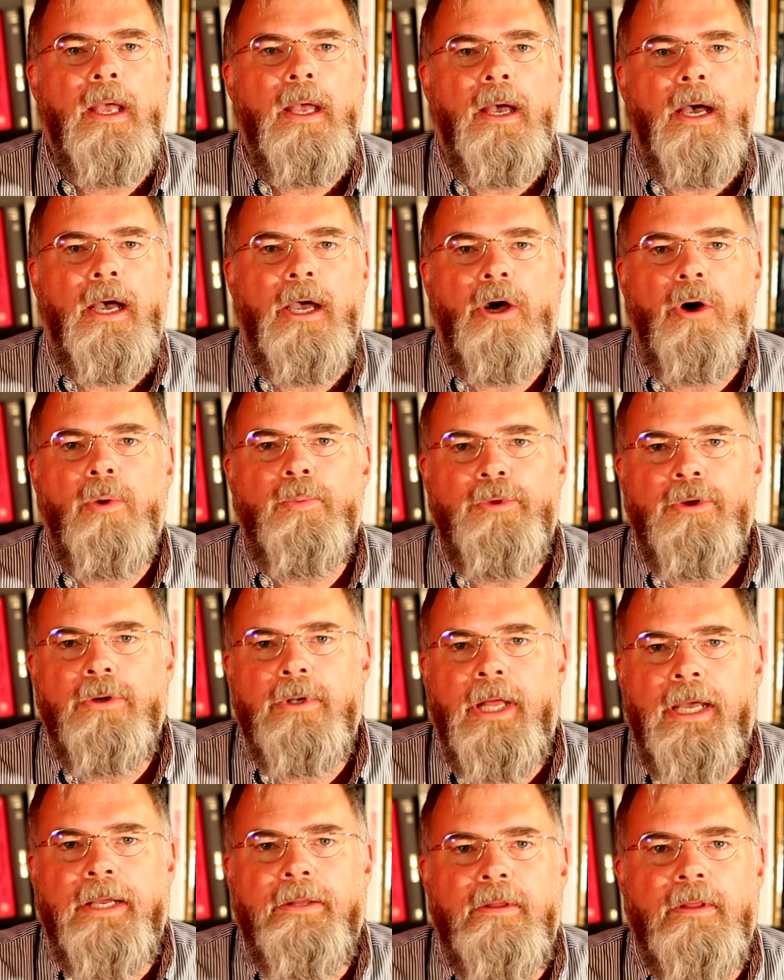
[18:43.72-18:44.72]
I hope you
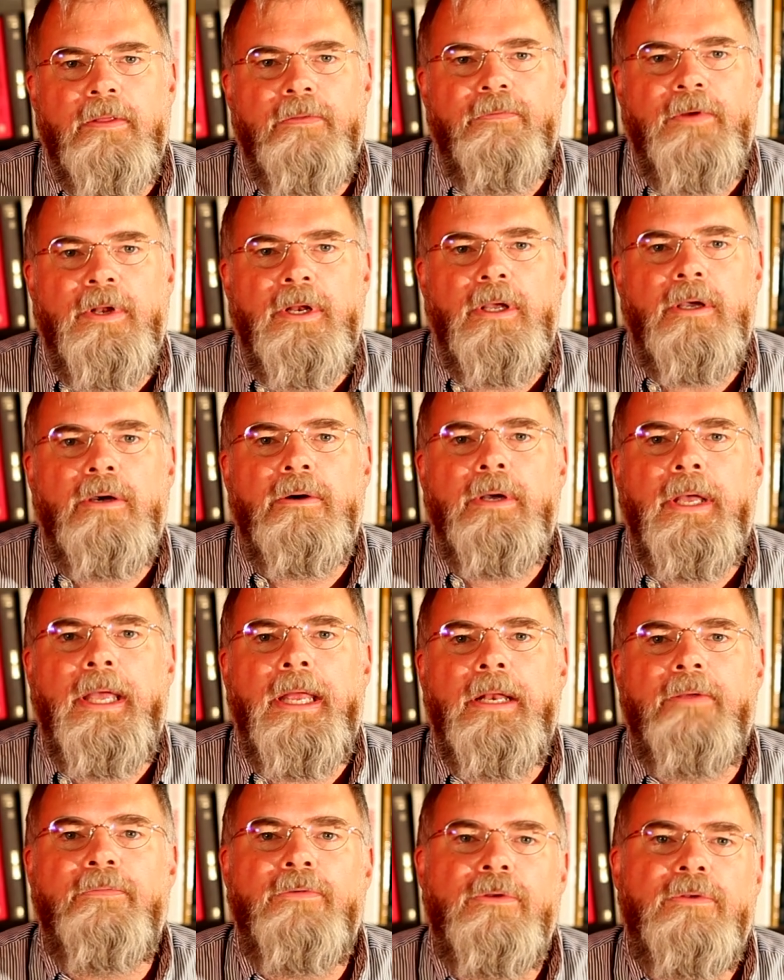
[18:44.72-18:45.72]
liked this video,
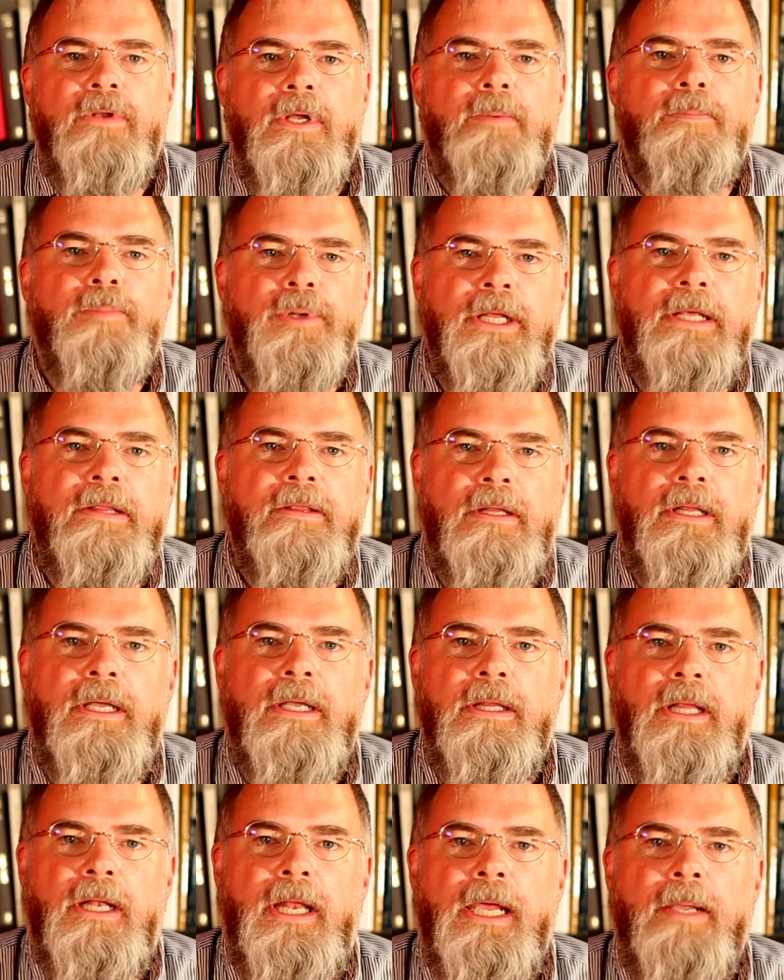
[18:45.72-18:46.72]
and if you did, please
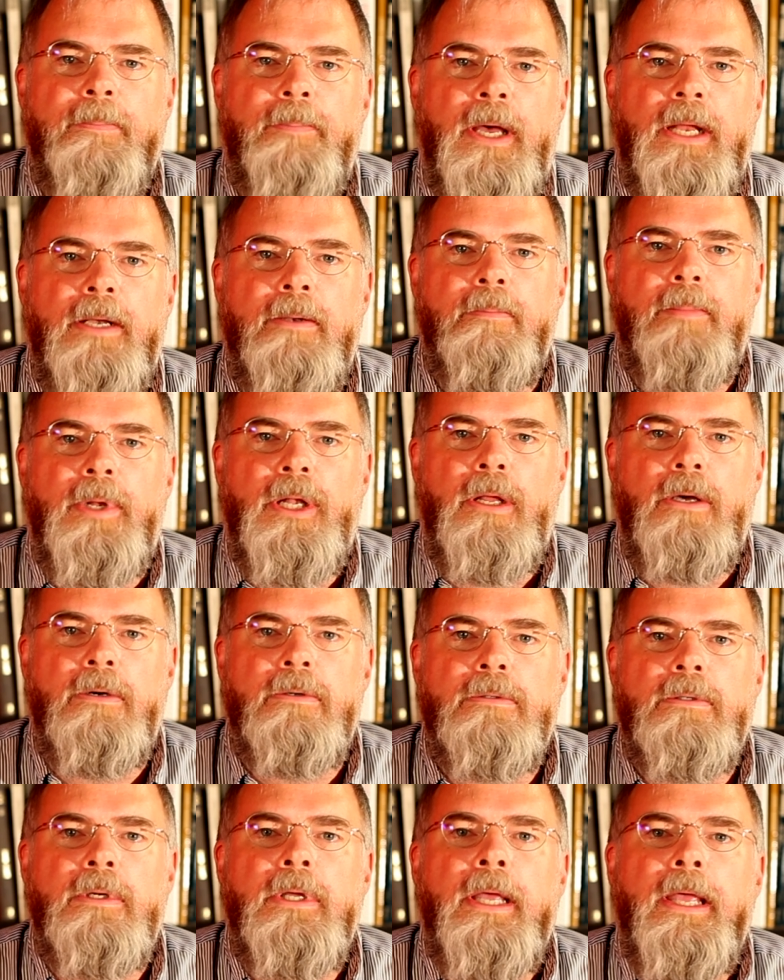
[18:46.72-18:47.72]
click the like button
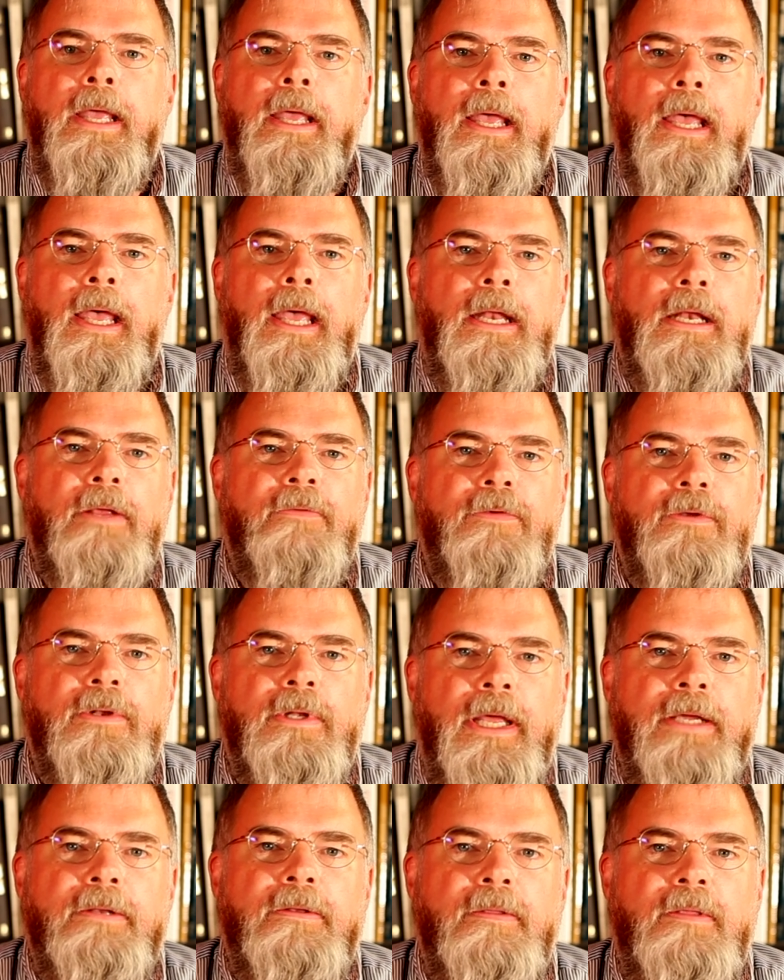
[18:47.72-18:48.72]
below. And if you'd
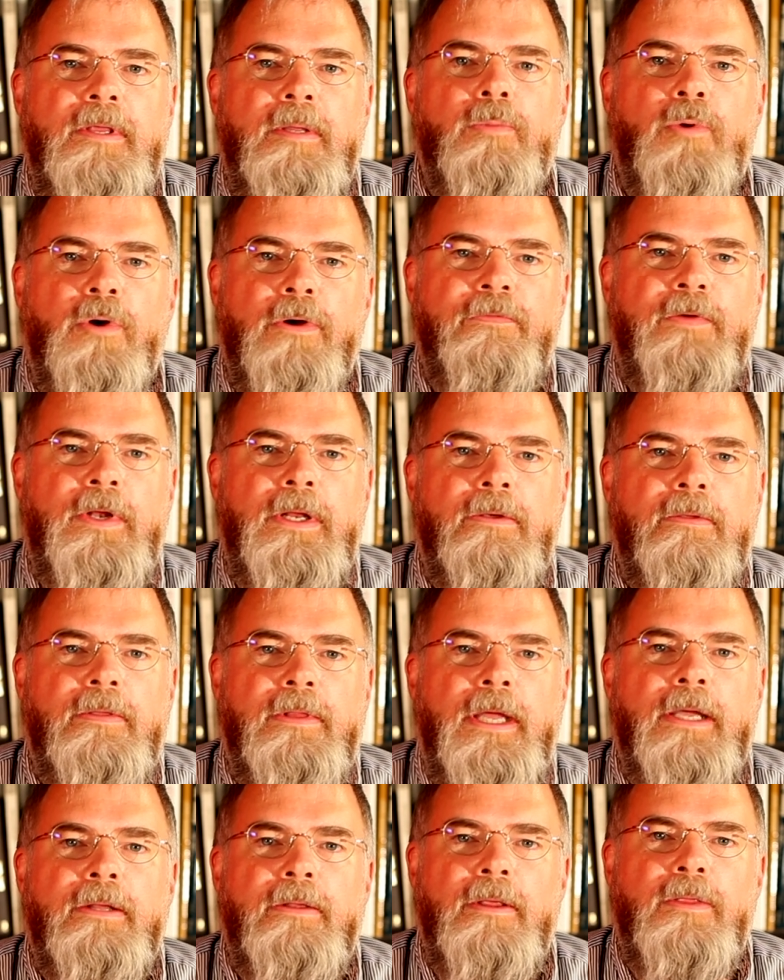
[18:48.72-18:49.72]
like to see more videos
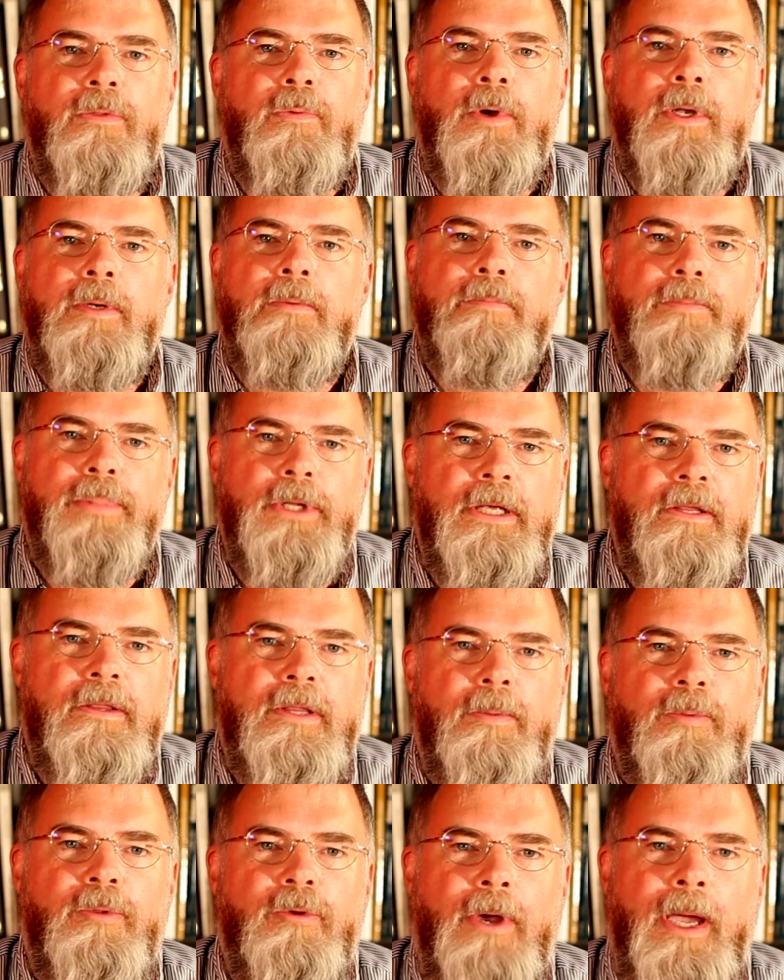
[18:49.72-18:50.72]
like this one, please
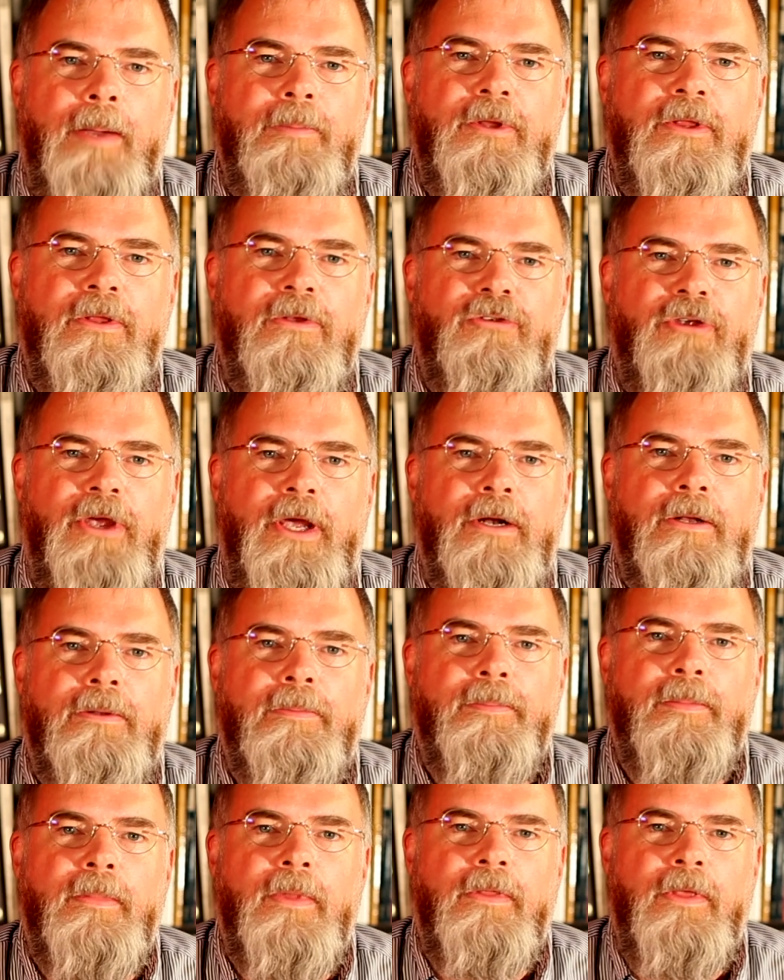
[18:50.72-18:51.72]
subscribe to the
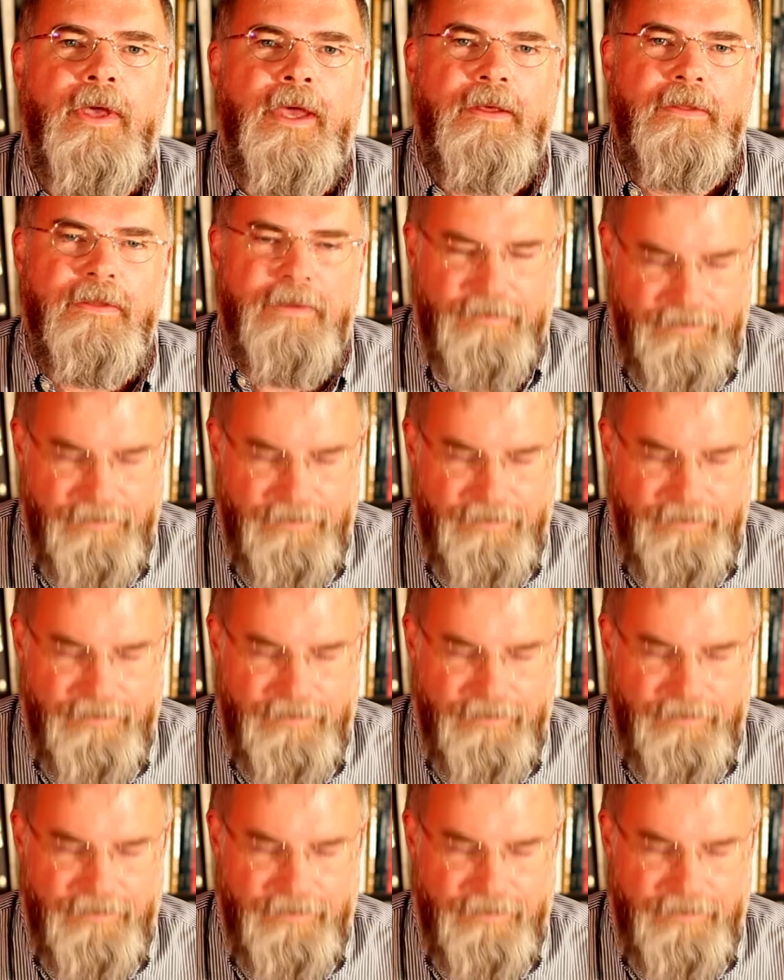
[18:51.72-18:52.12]
channel. Thanks.